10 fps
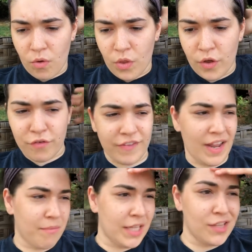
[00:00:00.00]
their
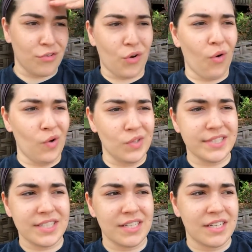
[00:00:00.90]
family, their
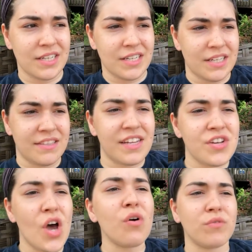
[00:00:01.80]
goals. They
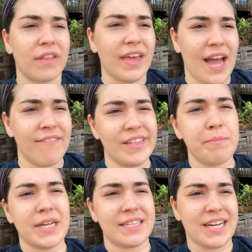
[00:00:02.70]
know that they have
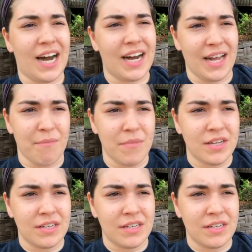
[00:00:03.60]
limited time.